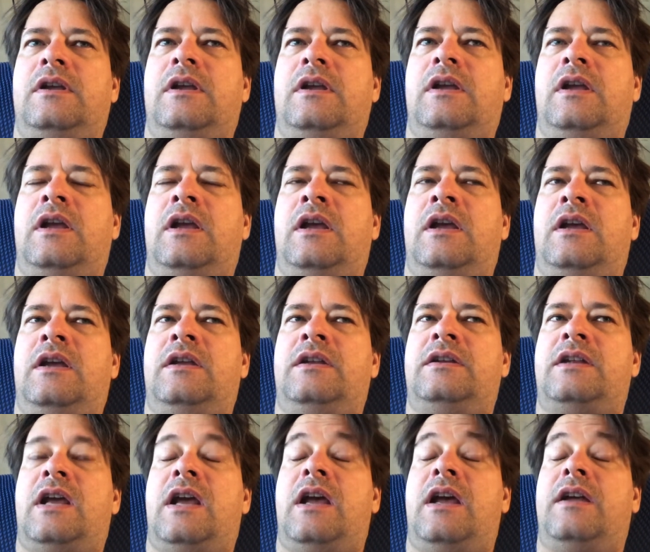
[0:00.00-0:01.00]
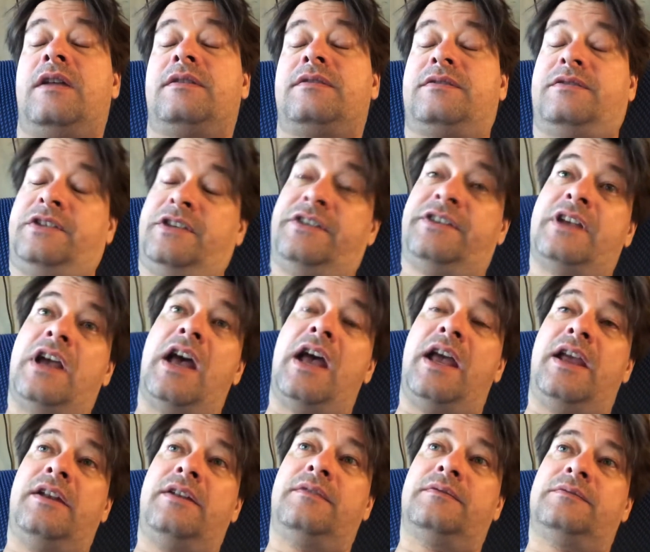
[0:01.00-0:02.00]
and
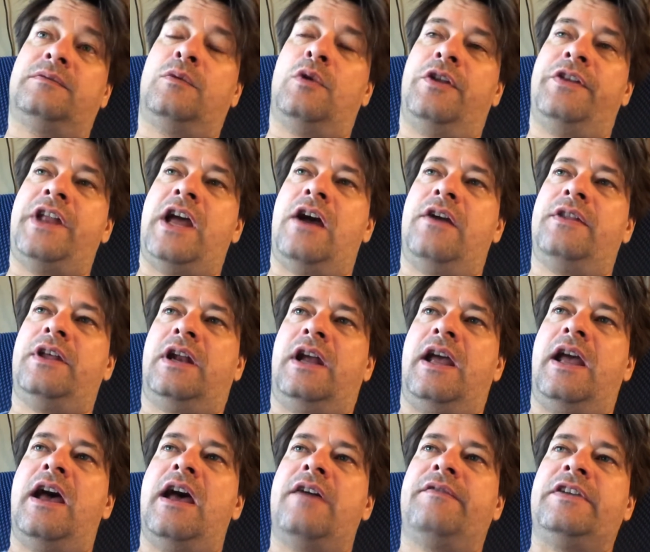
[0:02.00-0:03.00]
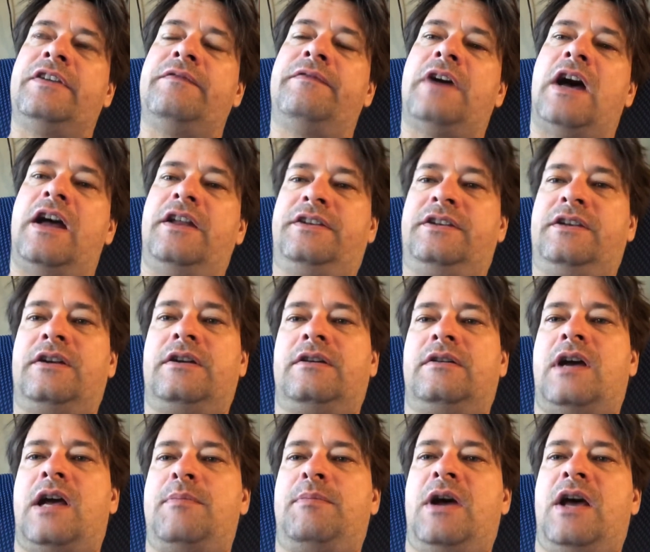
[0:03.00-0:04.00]
decide, well, now that I have Envato,
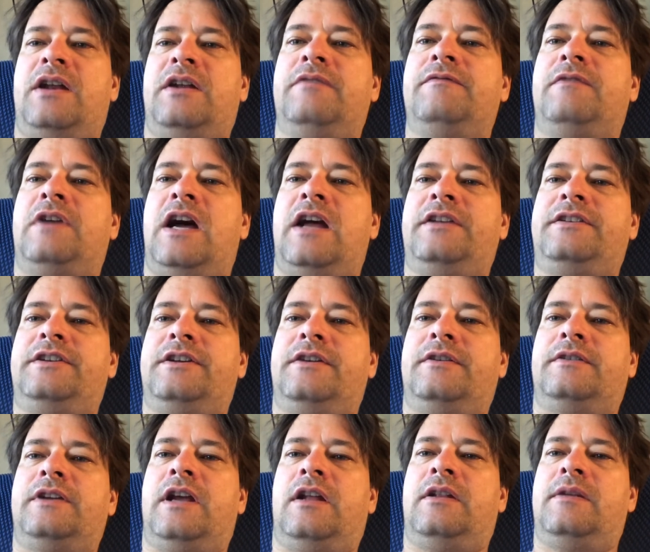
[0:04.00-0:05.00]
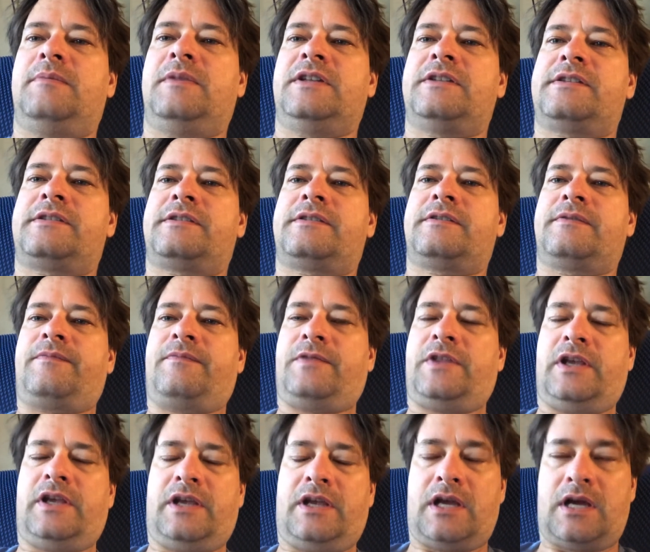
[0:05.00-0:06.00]
I bought Envato Elements,
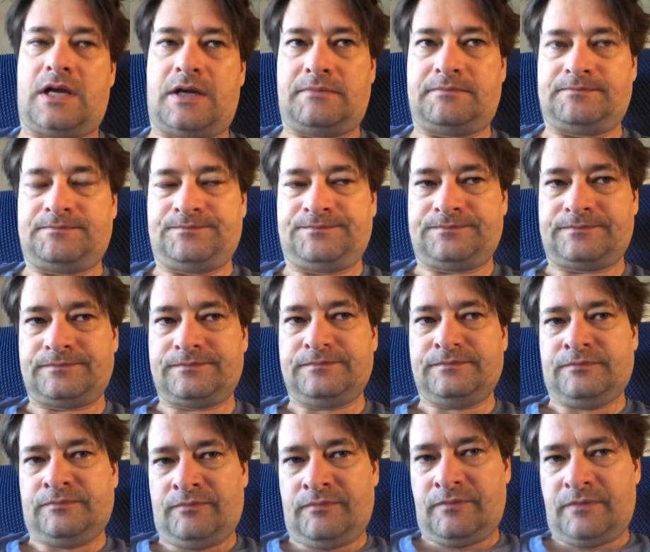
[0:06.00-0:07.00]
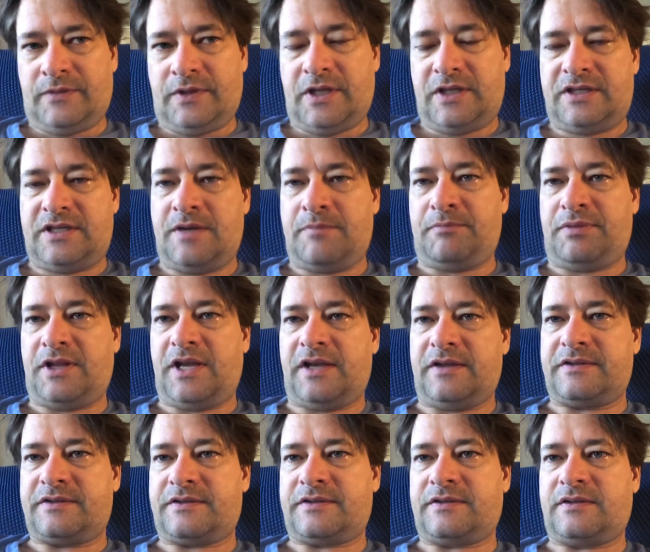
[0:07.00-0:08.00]
the
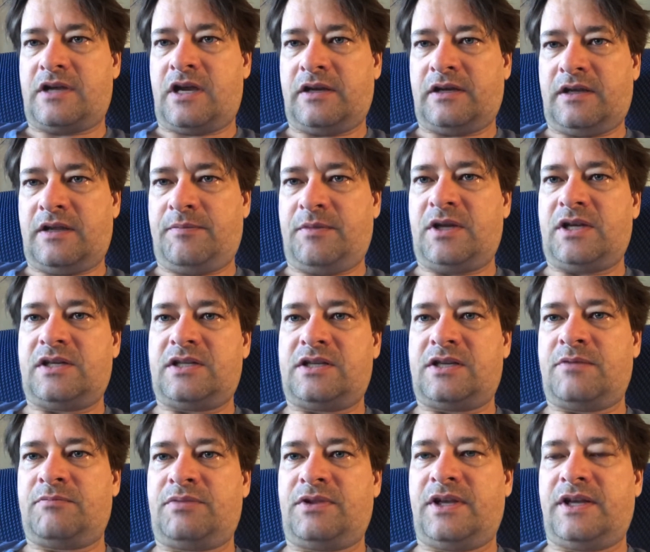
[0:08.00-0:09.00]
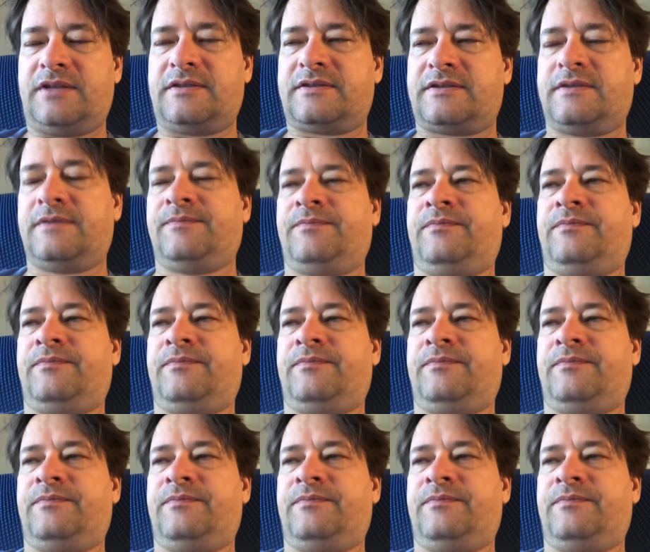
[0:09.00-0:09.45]
templates, unlimited templates.